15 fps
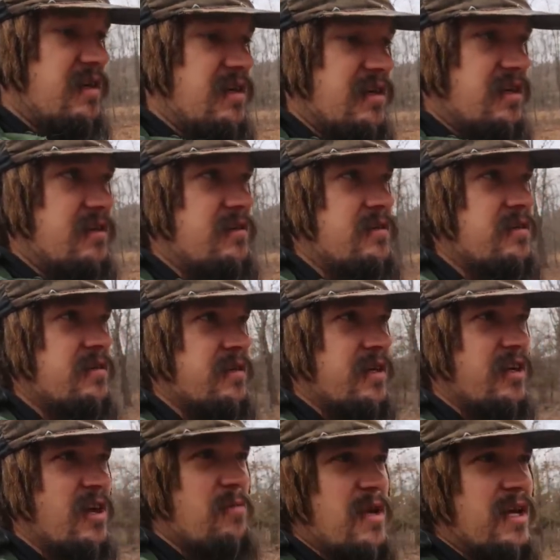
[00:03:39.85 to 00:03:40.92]
Uh,
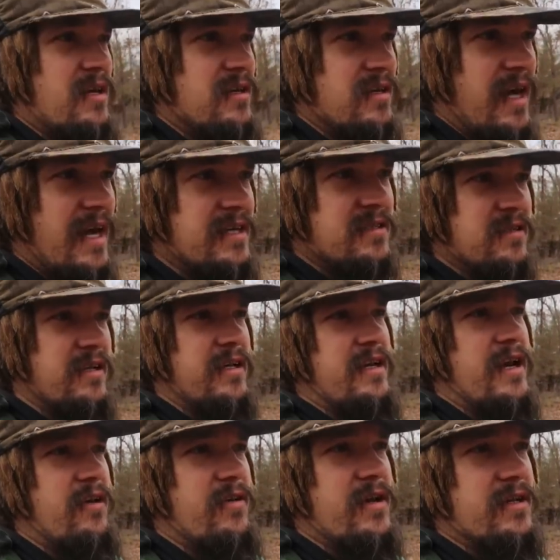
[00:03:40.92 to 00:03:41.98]
it'll give me a
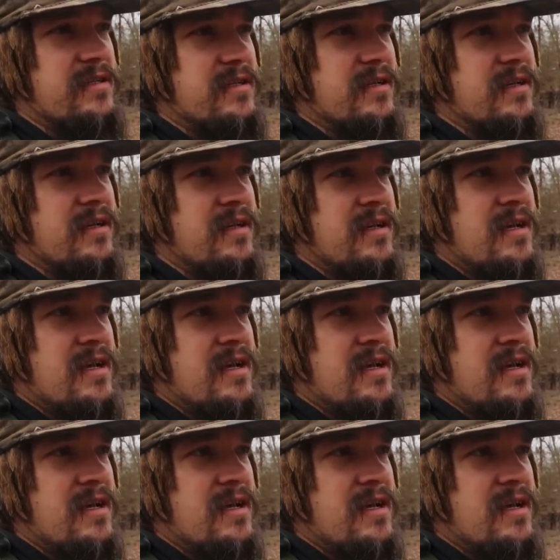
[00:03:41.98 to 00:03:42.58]
isolated area to